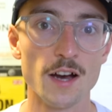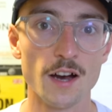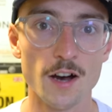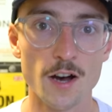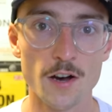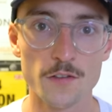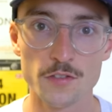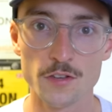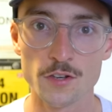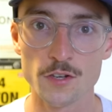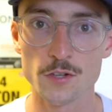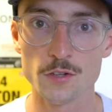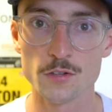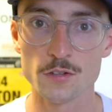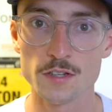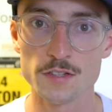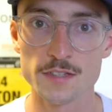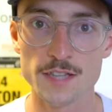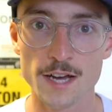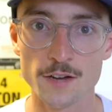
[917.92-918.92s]

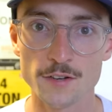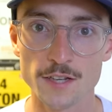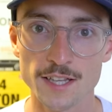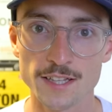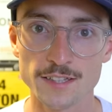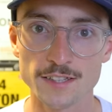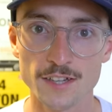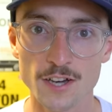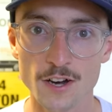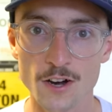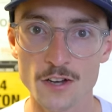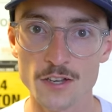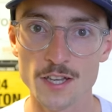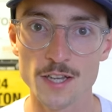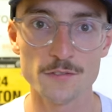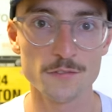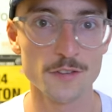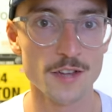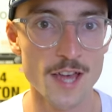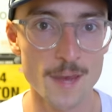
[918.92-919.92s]
afternoon down in
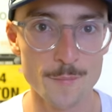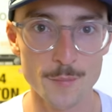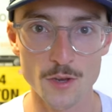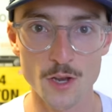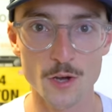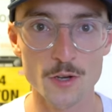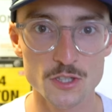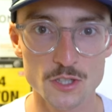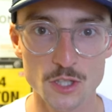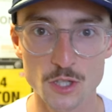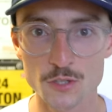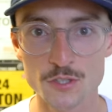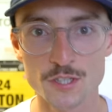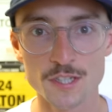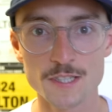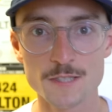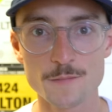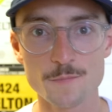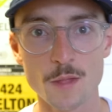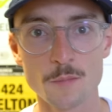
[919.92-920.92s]
Cardiff. But no
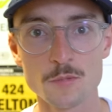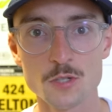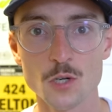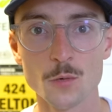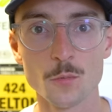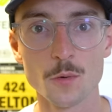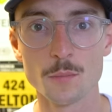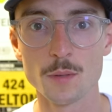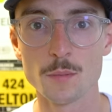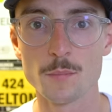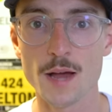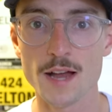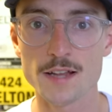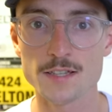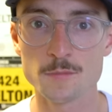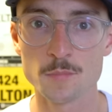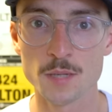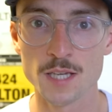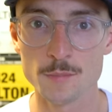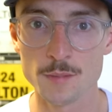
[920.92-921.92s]
excuses, I'm sure we'll be back
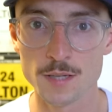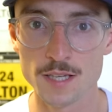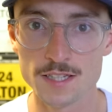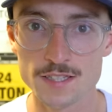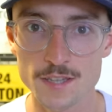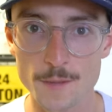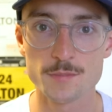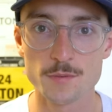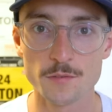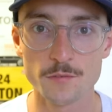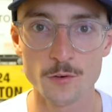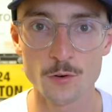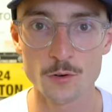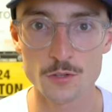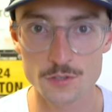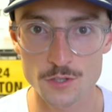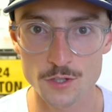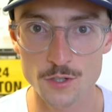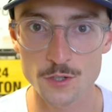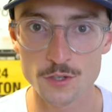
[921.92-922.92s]
to PBs before
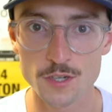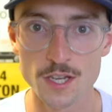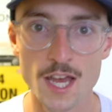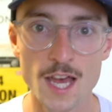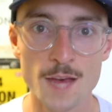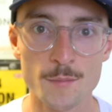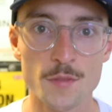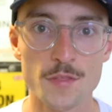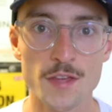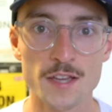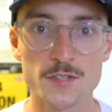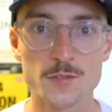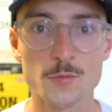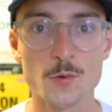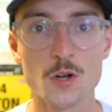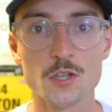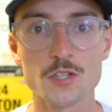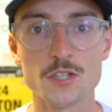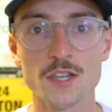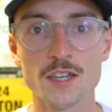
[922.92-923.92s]
soon. But thanks for
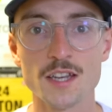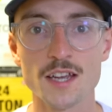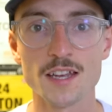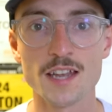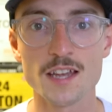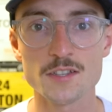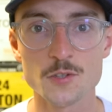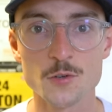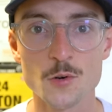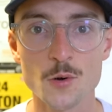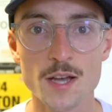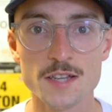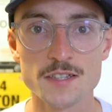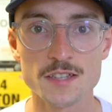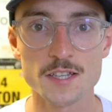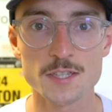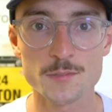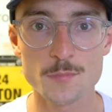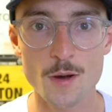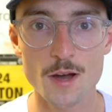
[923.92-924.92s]
watching, and as always,
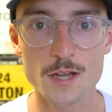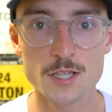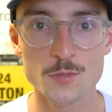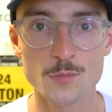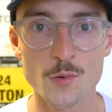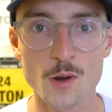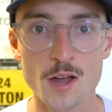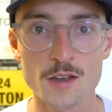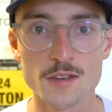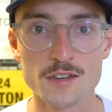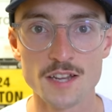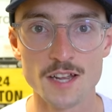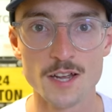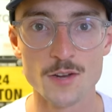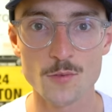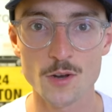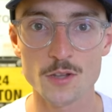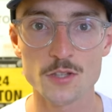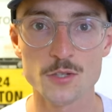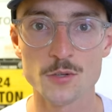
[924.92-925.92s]
aspire to run,
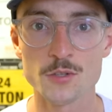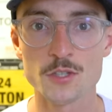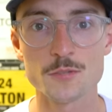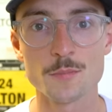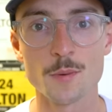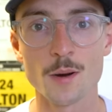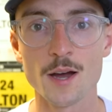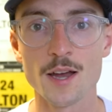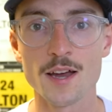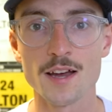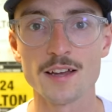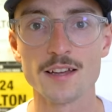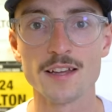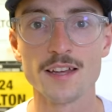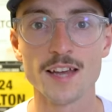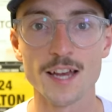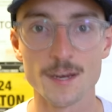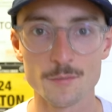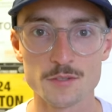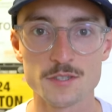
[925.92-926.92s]
run to inspire,
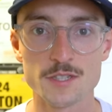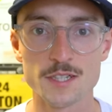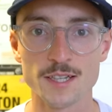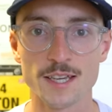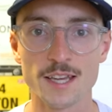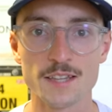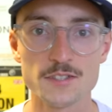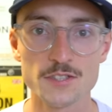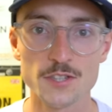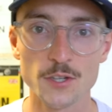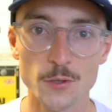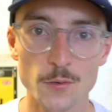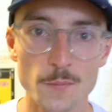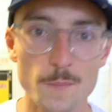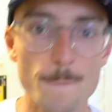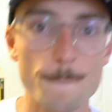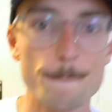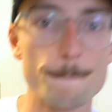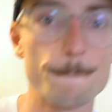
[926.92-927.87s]
and we'll see you again soon.